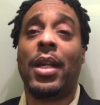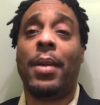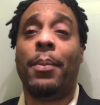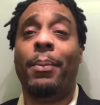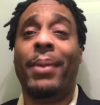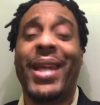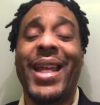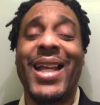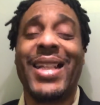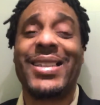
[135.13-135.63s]

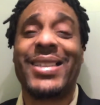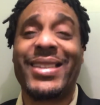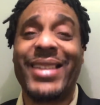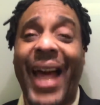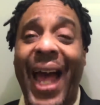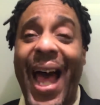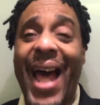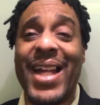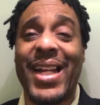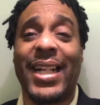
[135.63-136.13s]
be
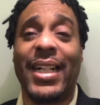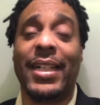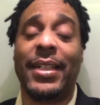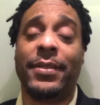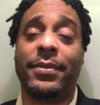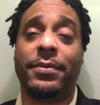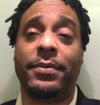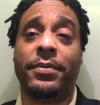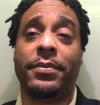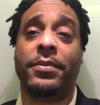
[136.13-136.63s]
inside of.
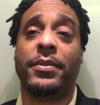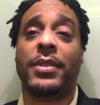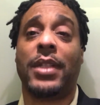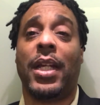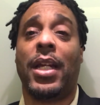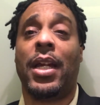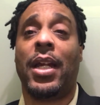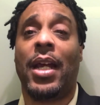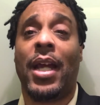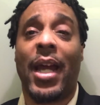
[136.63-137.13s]

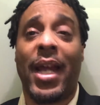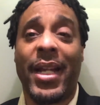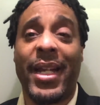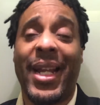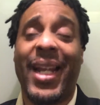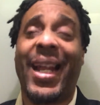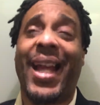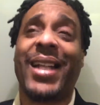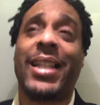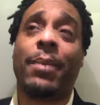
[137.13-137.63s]
They
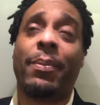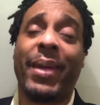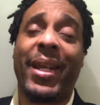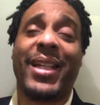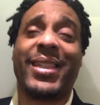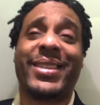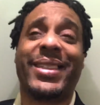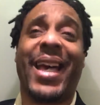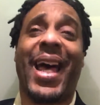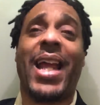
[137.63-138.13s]
like to be
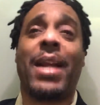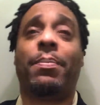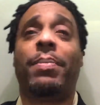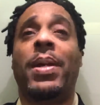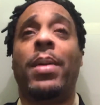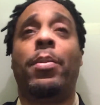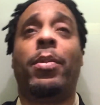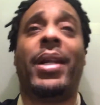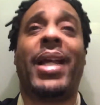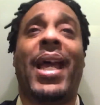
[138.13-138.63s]
inside of
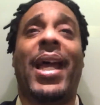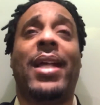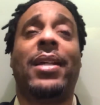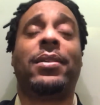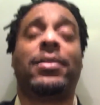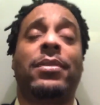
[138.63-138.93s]
people that